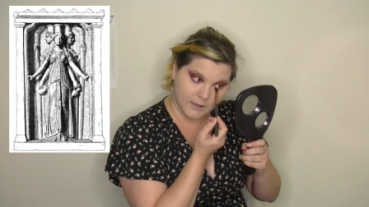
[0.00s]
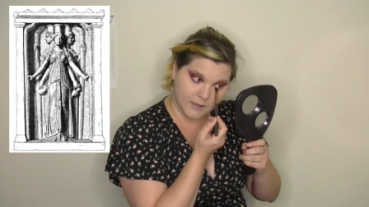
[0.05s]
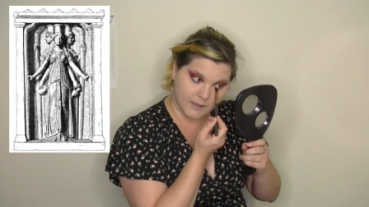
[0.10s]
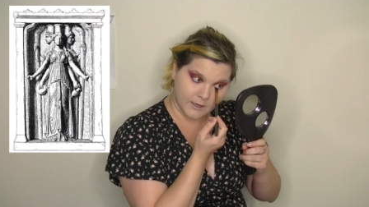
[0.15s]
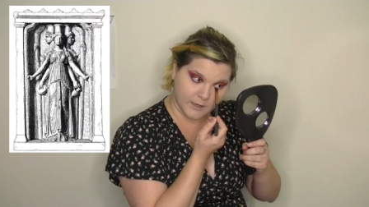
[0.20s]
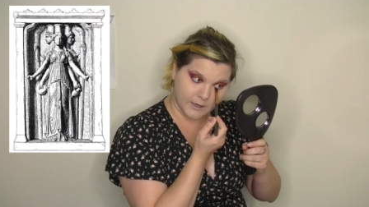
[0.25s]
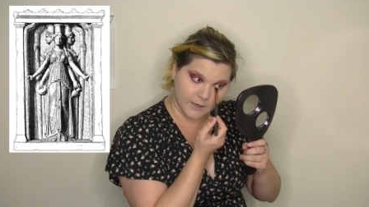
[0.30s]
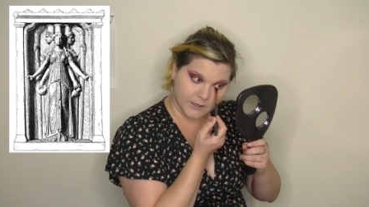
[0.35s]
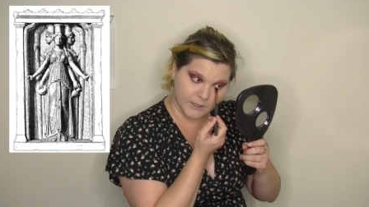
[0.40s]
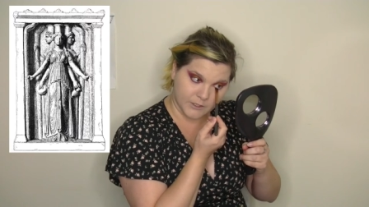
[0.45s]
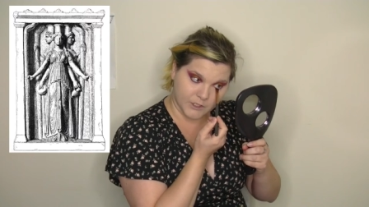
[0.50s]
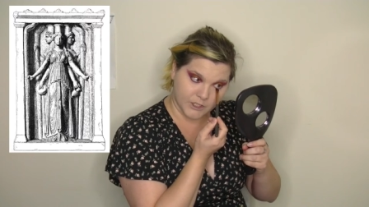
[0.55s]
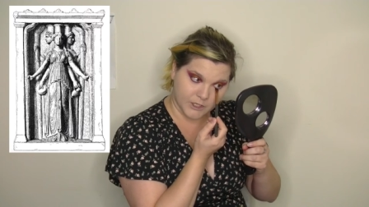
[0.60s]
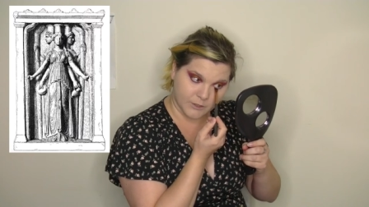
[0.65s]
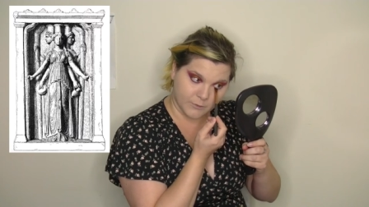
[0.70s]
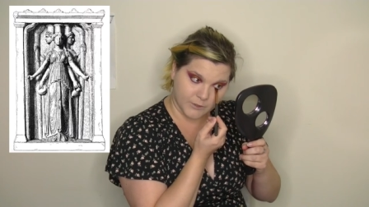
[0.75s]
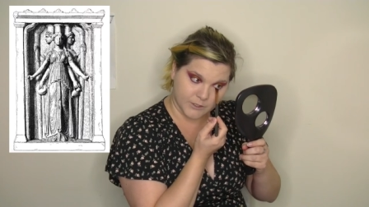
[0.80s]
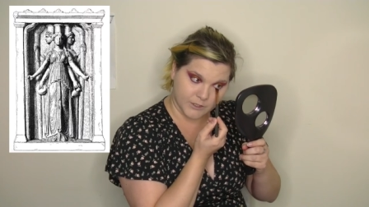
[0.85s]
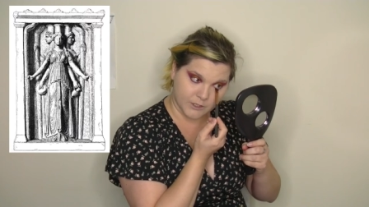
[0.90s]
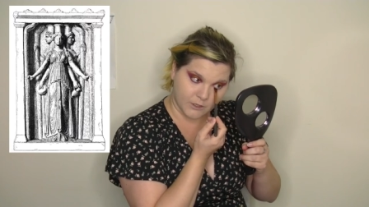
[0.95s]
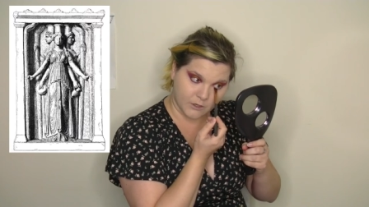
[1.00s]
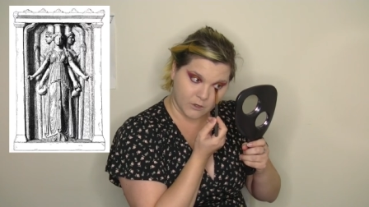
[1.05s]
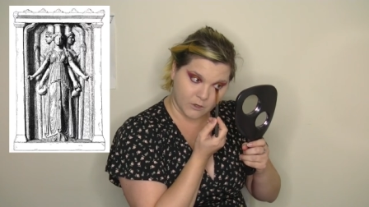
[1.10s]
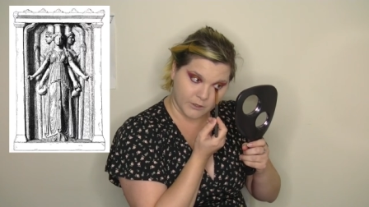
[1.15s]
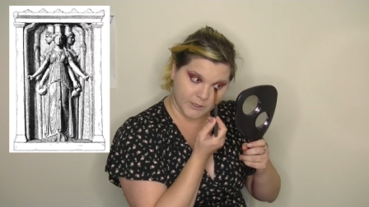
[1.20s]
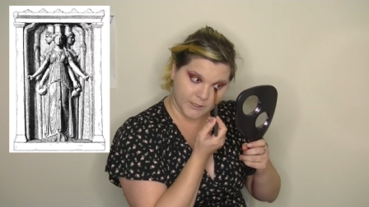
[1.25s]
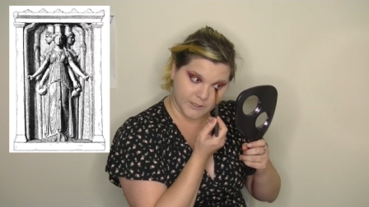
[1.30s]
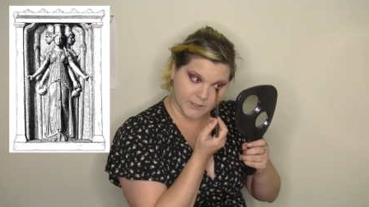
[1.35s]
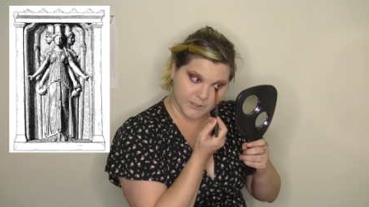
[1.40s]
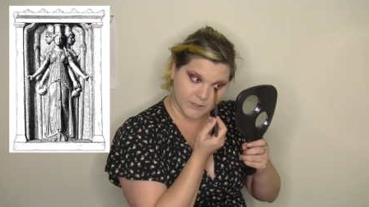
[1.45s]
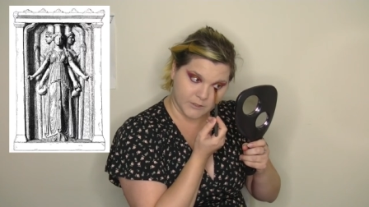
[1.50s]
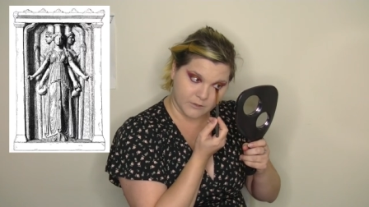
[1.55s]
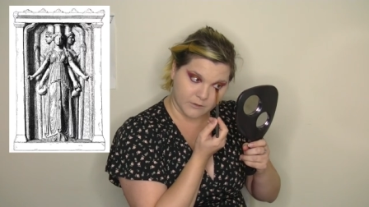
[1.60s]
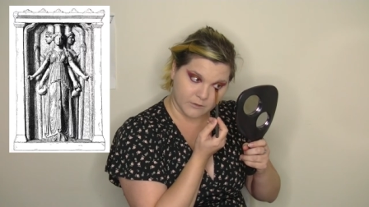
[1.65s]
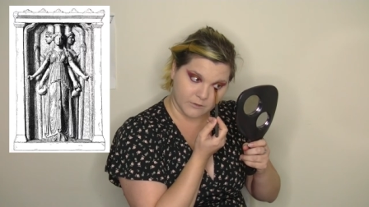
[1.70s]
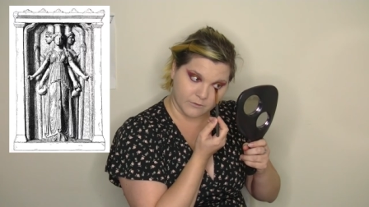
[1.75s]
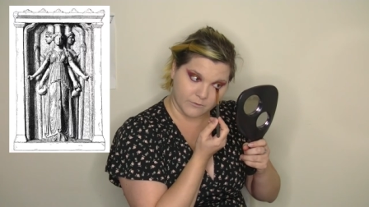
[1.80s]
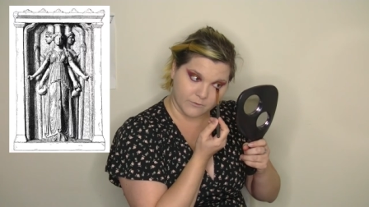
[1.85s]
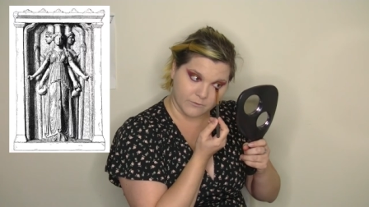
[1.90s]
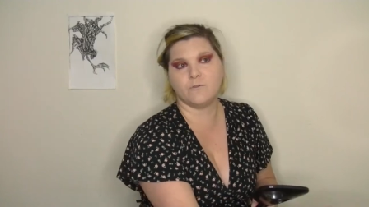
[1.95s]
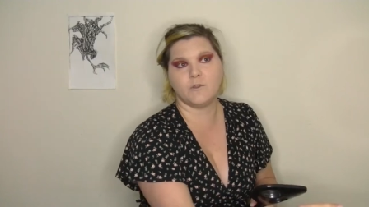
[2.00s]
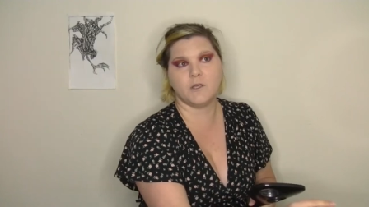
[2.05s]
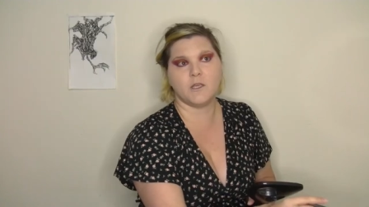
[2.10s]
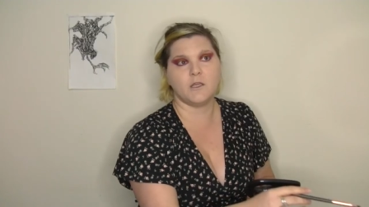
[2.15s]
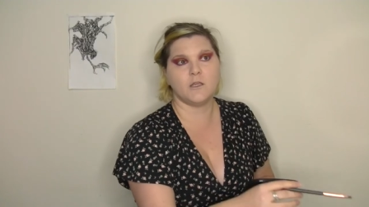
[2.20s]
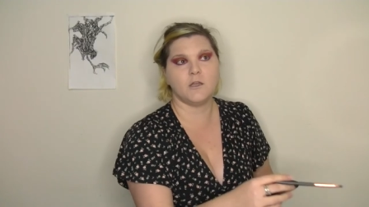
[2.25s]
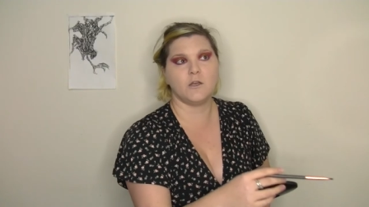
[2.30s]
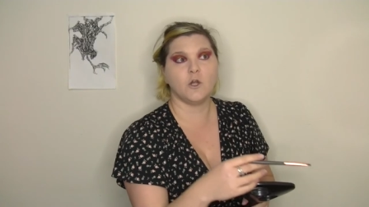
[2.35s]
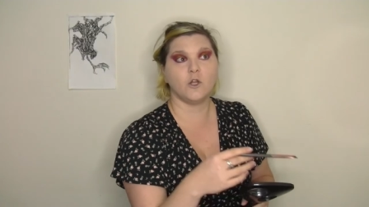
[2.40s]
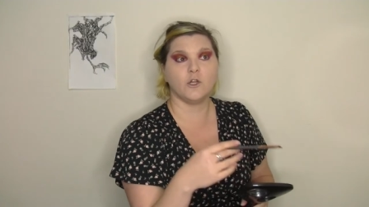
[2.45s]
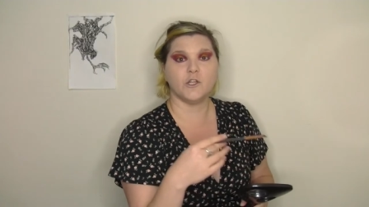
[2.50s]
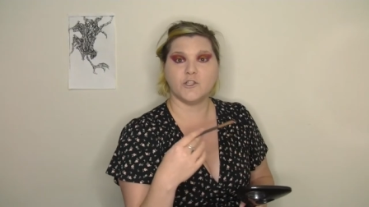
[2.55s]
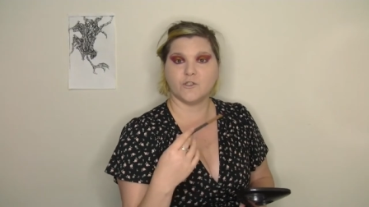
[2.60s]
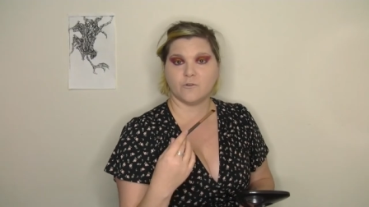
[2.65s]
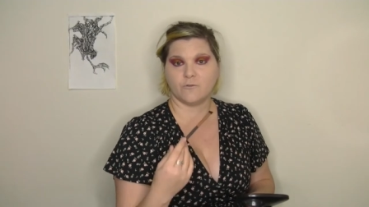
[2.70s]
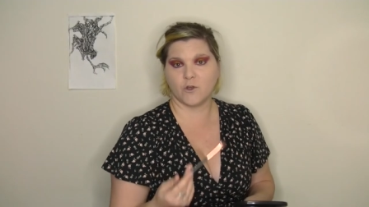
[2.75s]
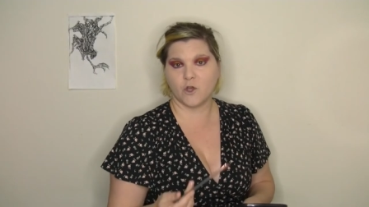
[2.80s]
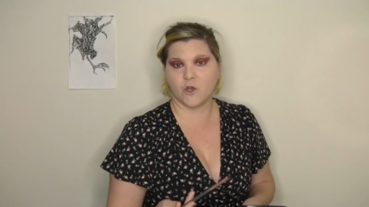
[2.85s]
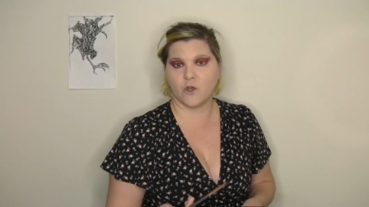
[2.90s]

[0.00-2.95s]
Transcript: uh, as she was the goddess of the knowledge of